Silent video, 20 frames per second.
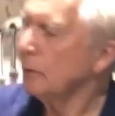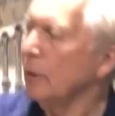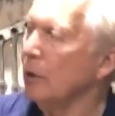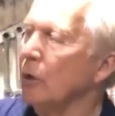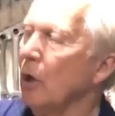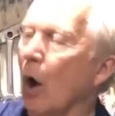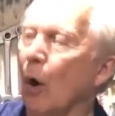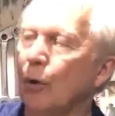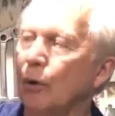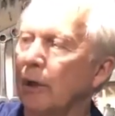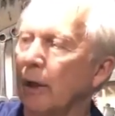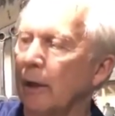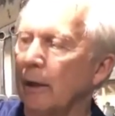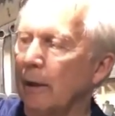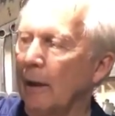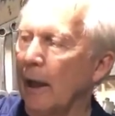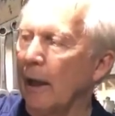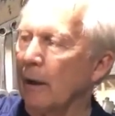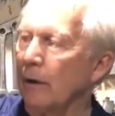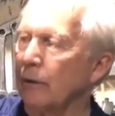the yoke
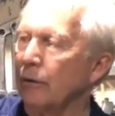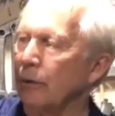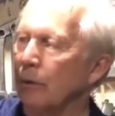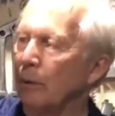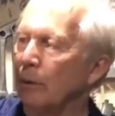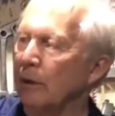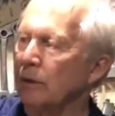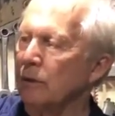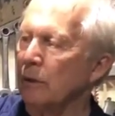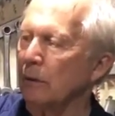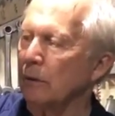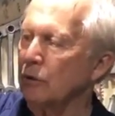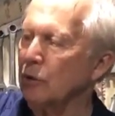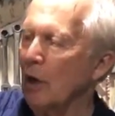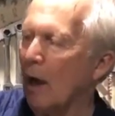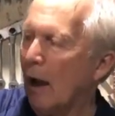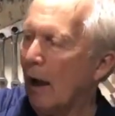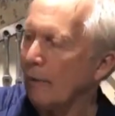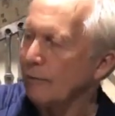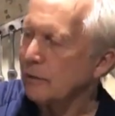out of the original
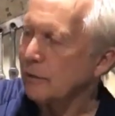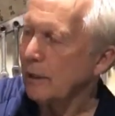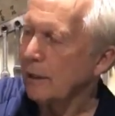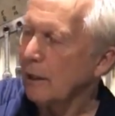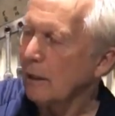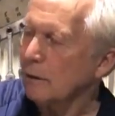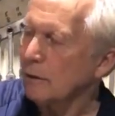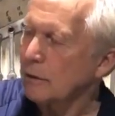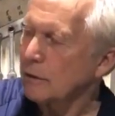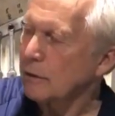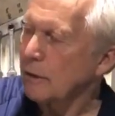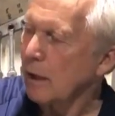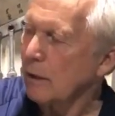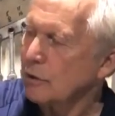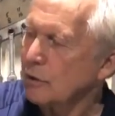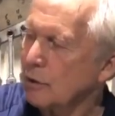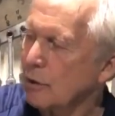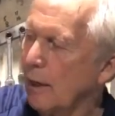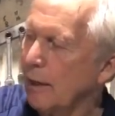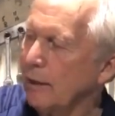shaft, so that'll just go
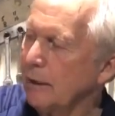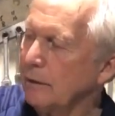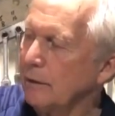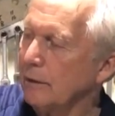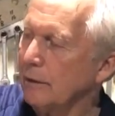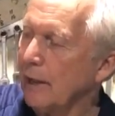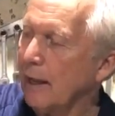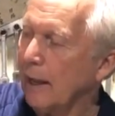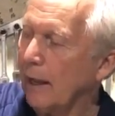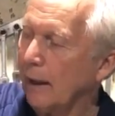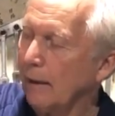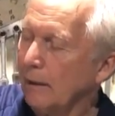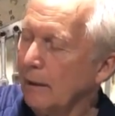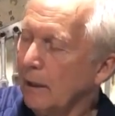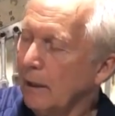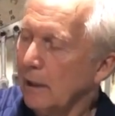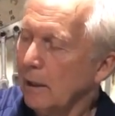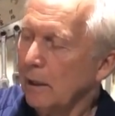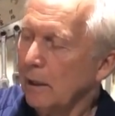straight into there.